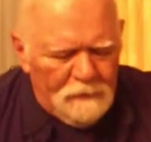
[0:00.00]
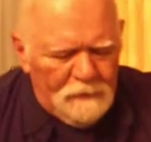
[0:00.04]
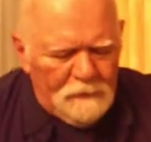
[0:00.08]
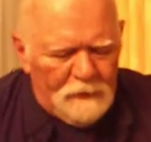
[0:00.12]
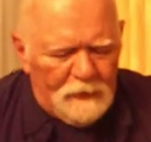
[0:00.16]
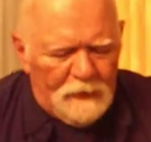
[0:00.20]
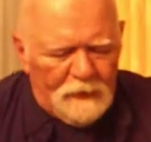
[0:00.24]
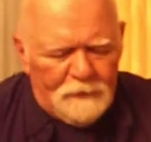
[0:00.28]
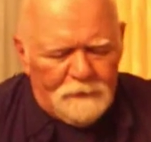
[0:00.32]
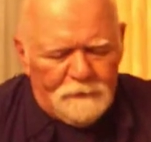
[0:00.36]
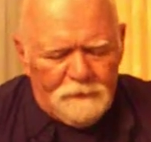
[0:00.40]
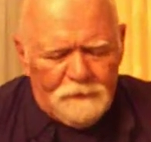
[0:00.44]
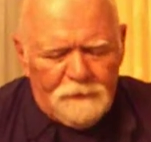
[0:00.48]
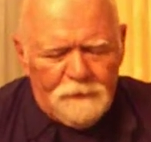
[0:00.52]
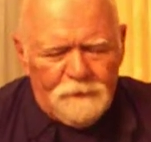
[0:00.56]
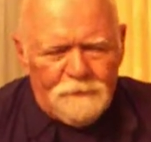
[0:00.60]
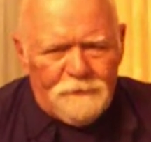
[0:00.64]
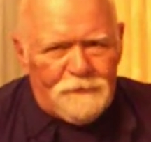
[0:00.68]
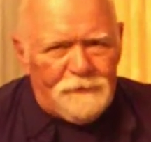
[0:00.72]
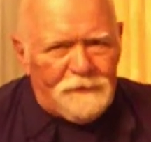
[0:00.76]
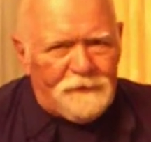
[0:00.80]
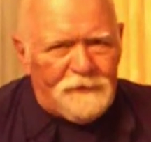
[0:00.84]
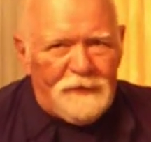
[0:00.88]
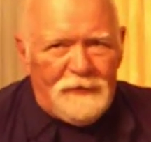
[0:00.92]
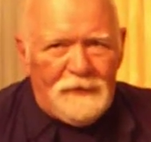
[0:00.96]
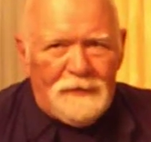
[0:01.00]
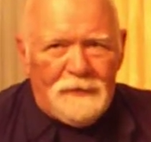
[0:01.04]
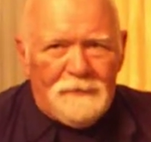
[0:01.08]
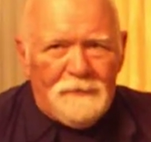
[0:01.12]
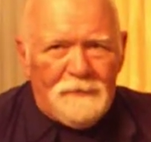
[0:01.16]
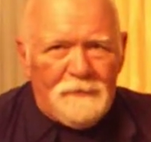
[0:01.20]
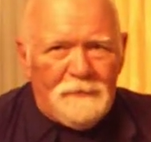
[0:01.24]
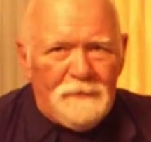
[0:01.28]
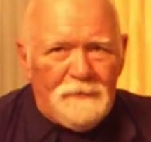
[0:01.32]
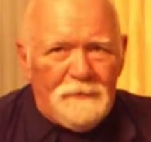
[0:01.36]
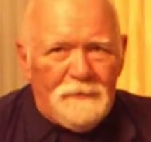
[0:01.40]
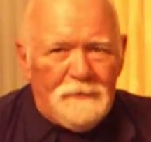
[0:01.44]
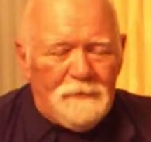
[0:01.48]
And you've seen
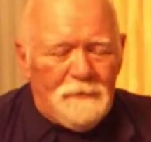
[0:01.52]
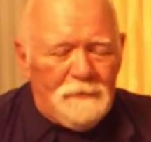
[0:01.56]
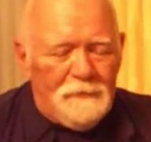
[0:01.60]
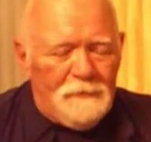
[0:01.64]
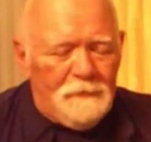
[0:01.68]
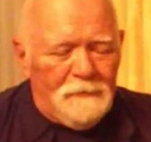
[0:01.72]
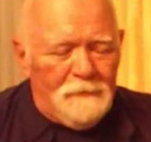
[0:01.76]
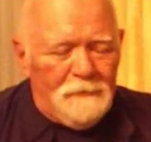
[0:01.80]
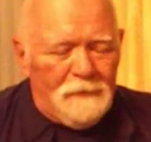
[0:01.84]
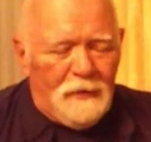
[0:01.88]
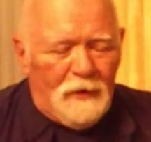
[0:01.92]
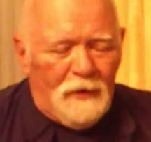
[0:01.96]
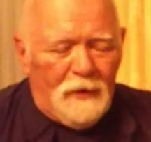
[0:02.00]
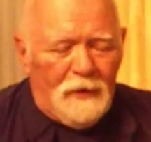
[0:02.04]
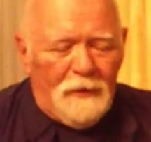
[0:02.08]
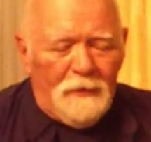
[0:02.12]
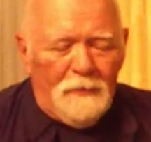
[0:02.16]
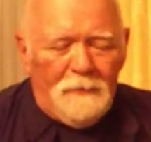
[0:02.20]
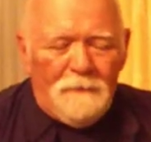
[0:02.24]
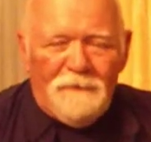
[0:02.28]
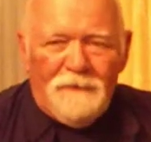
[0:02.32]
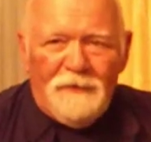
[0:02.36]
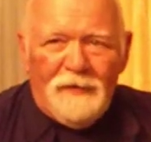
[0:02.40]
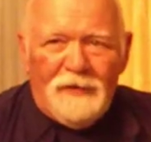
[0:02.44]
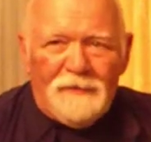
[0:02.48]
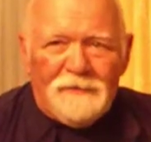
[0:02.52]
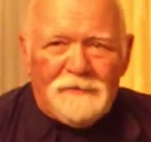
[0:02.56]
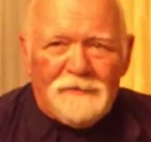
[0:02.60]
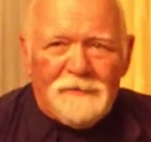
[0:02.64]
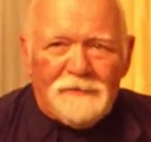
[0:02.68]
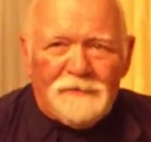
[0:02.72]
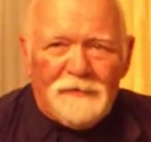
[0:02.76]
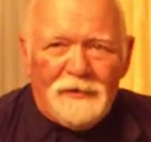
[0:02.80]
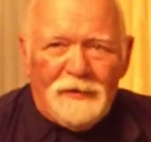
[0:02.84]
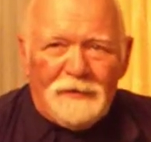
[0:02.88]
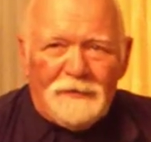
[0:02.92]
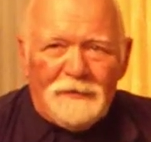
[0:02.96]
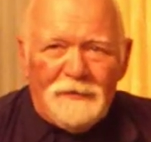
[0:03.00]
vases
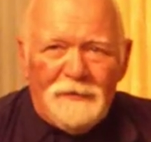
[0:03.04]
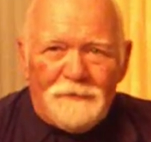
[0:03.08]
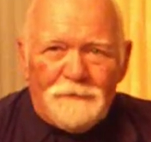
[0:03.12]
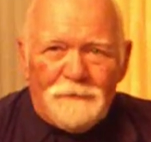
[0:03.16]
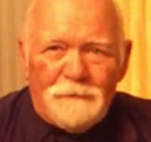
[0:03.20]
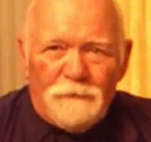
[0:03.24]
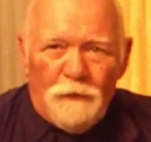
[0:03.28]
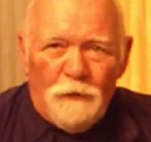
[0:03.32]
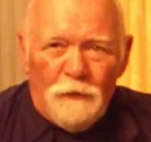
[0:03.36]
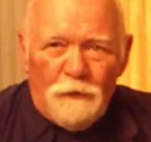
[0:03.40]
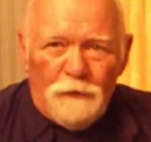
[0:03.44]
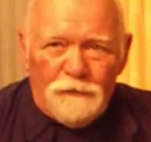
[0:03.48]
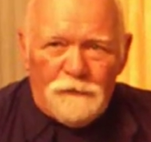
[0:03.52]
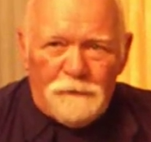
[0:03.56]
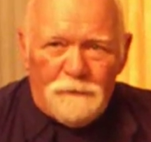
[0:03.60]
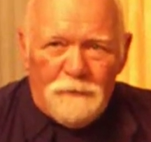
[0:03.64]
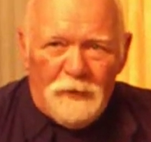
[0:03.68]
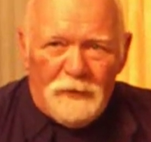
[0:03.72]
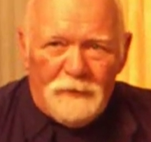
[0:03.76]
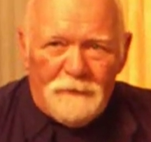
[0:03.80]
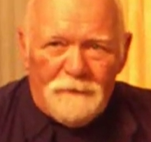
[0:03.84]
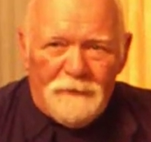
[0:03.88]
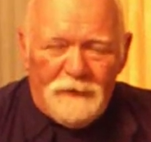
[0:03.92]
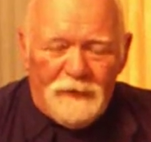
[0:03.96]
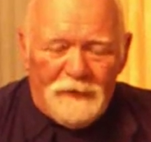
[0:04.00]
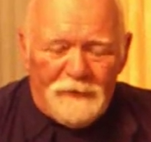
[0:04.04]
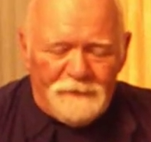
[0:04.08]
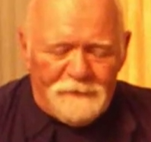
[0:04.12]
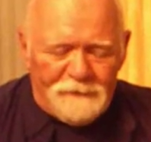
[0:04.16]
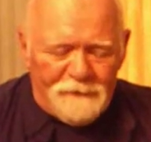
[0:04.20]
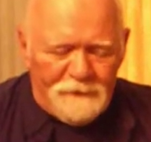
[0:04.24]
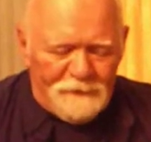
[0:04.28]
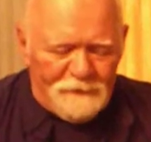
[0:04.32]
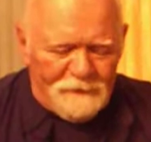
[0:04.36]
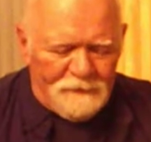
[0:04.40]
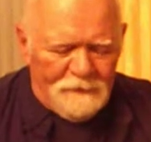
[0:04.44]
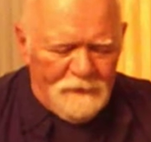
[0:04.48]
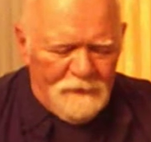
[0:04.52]
like this, rosebud
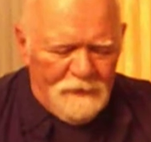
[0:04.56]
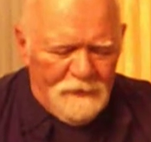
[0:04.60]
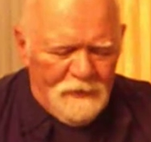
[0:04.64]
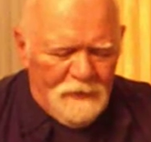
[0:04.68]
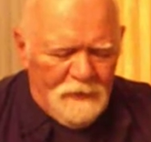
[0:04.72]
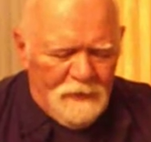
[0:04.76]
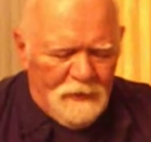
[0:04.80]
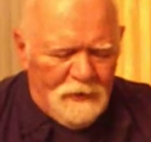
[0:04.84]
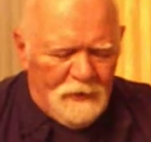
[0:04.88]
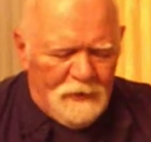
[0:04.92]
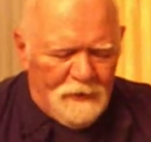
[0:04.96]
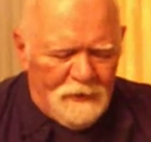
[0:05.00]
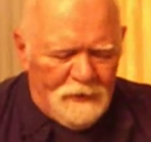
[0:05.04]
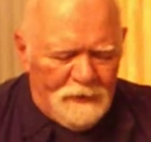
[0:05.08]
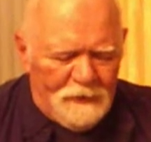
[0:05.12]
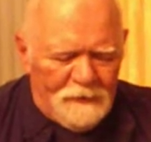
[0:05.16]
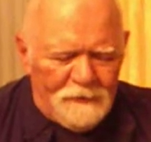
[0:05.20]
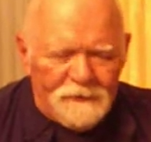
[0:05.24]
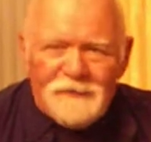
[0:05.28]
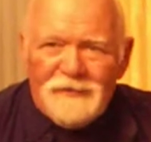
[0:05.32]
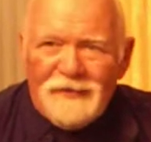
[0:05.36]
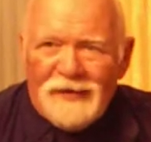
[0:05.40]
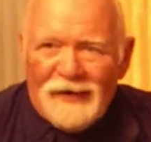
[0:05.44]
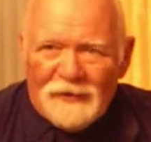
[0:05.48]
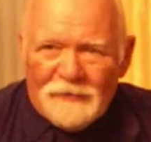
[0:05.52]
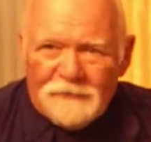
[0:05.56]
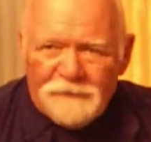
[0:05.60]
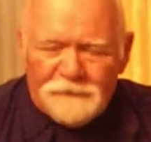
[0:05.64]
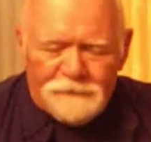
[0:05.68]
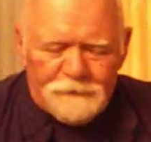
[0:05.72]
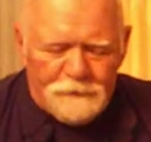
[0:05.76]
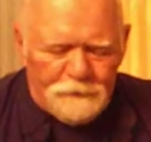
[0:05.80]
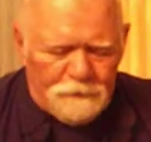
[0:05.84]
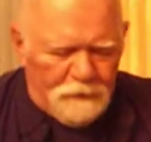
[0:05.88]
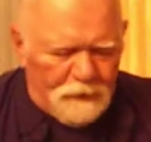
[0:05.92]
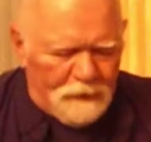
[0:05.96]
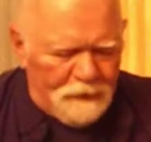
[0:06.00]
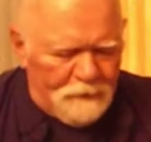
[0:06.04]
vases. Here's an
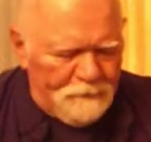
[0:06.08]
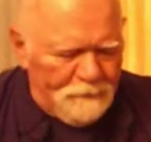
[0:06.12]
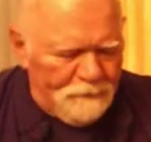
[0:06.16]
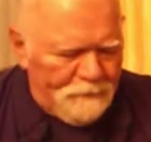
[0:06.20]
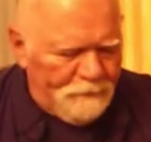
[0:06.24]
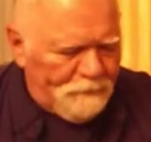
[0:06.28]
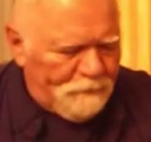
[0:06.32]
extra one.